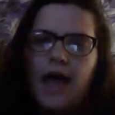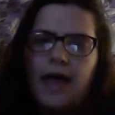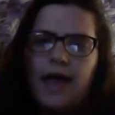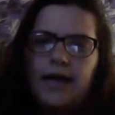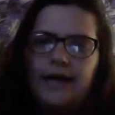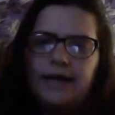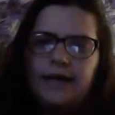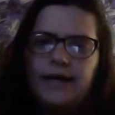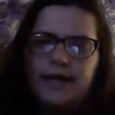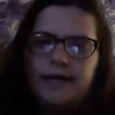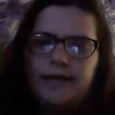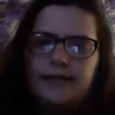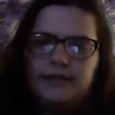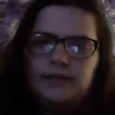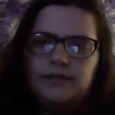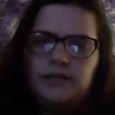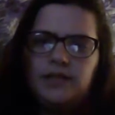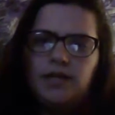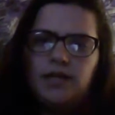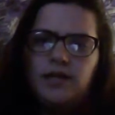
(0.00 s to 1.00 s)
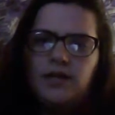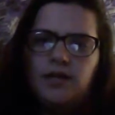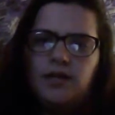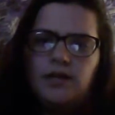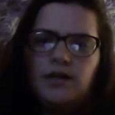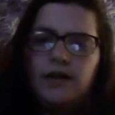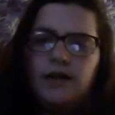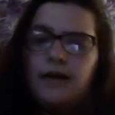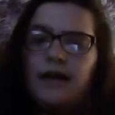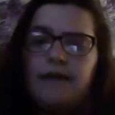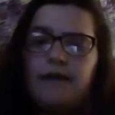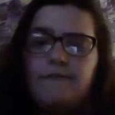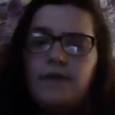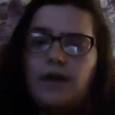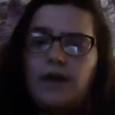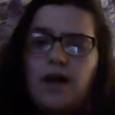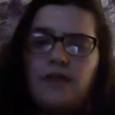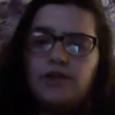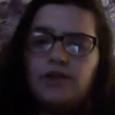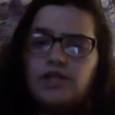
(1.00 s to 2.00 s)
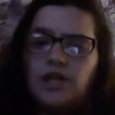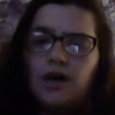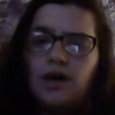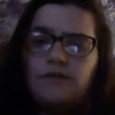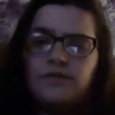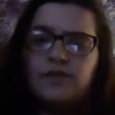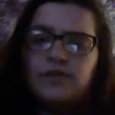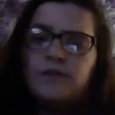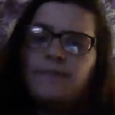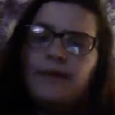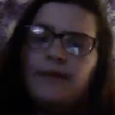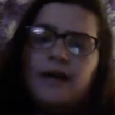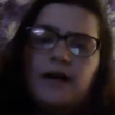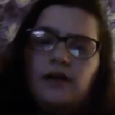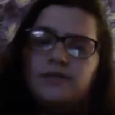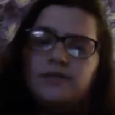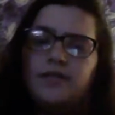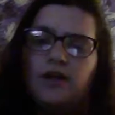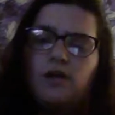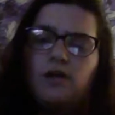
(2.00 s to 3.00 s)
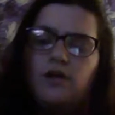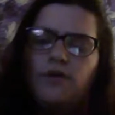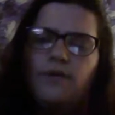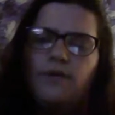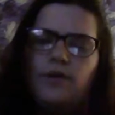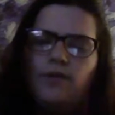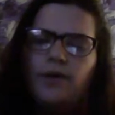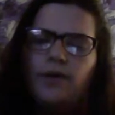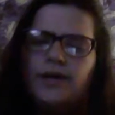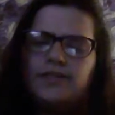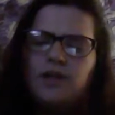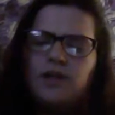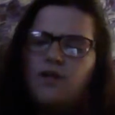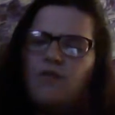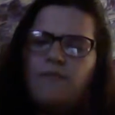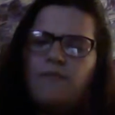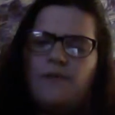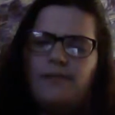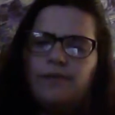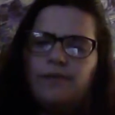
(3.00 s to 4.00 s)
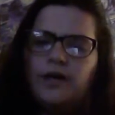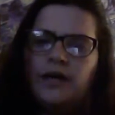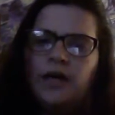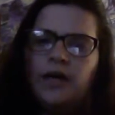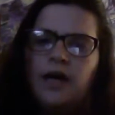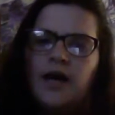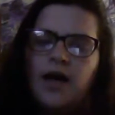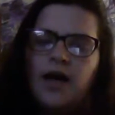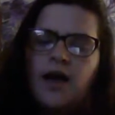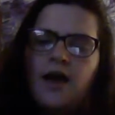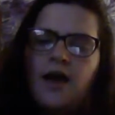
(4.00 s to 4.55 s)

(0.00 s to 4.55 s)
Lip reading: and he gave me another shot for something else. I don't know what it was. I don't remember.